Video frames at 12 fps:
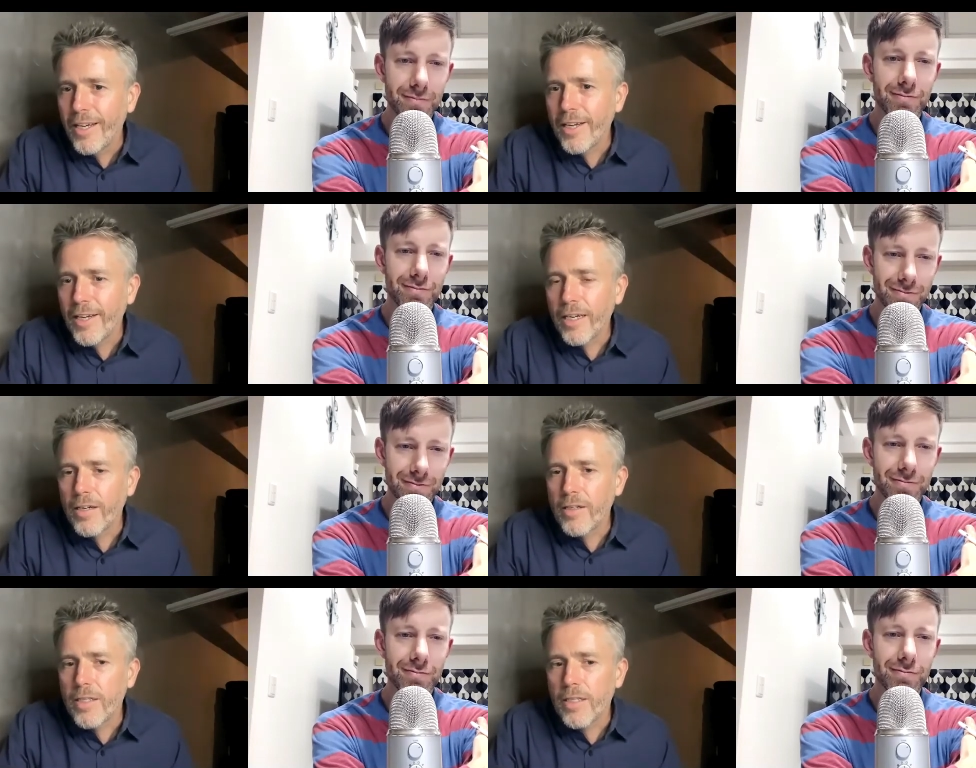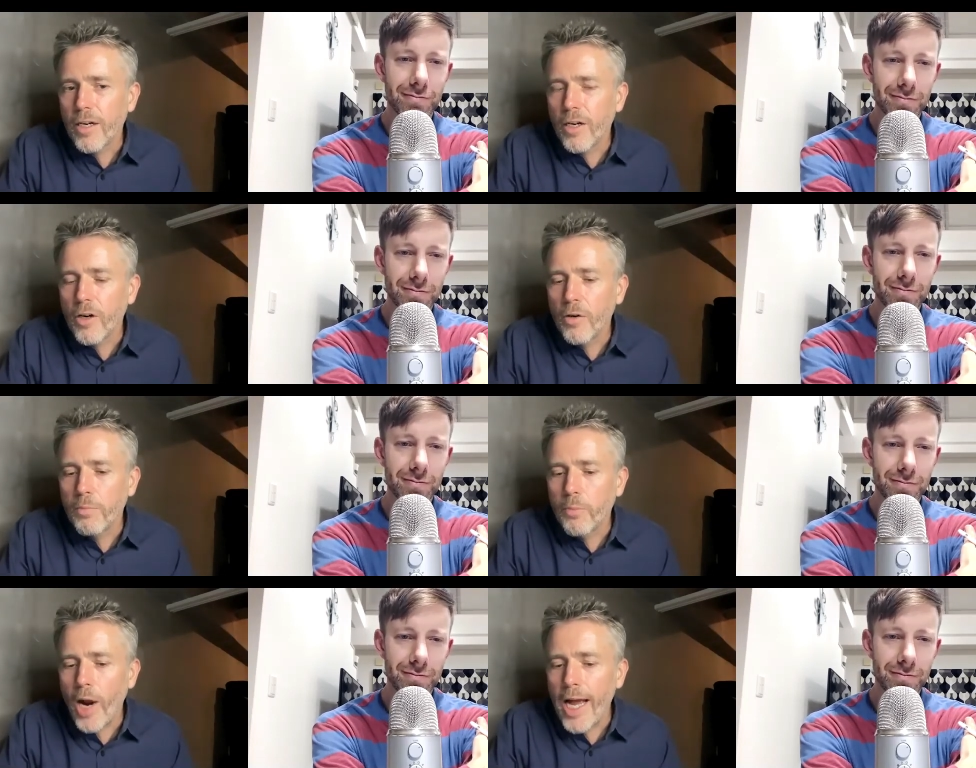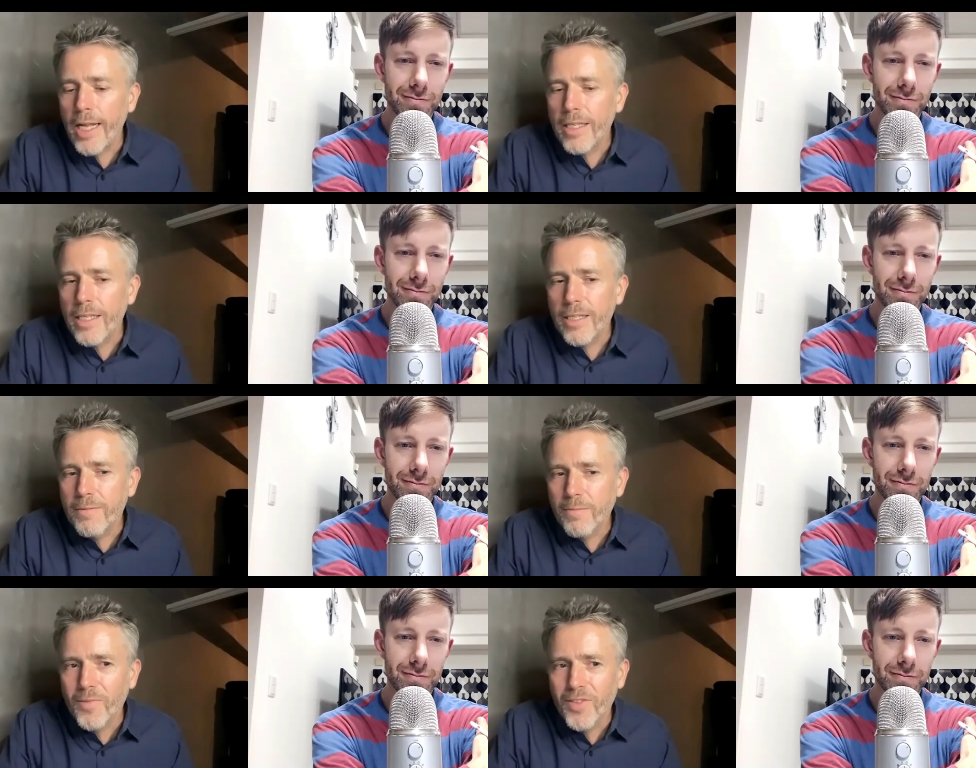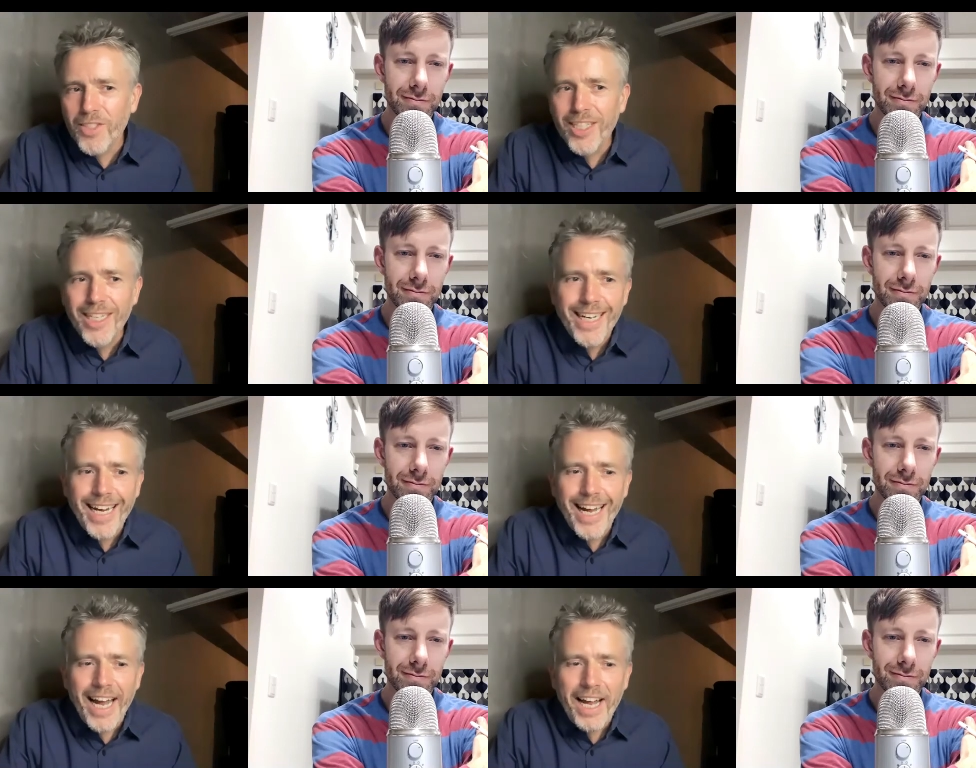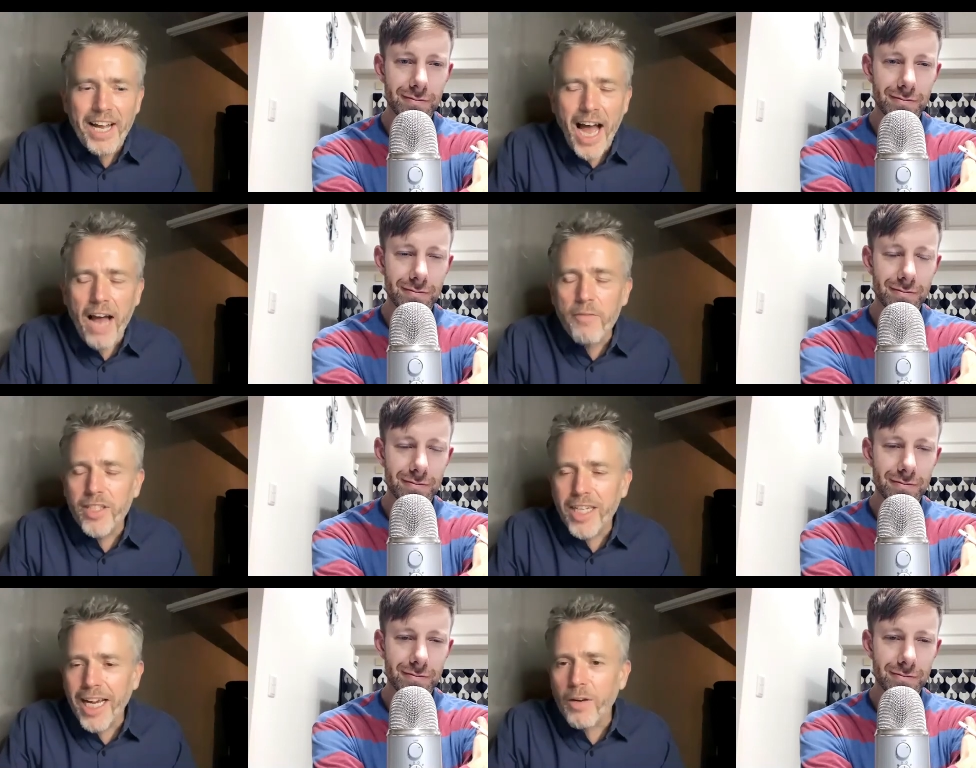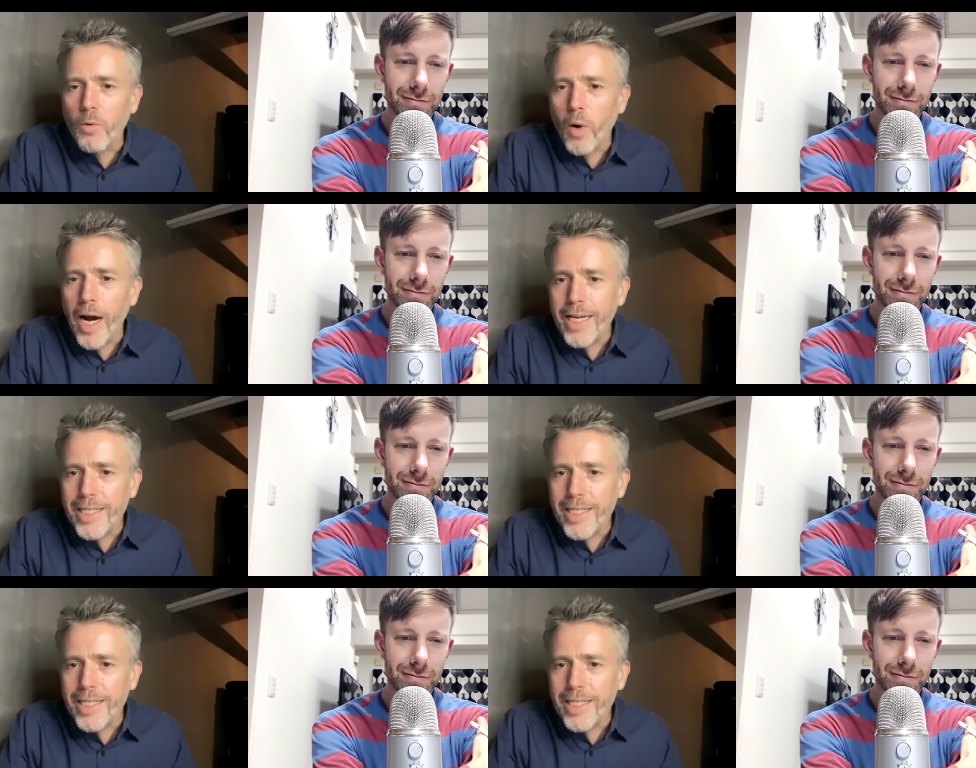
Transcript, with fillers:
Speaker 1: you know. So brands have to kind of wise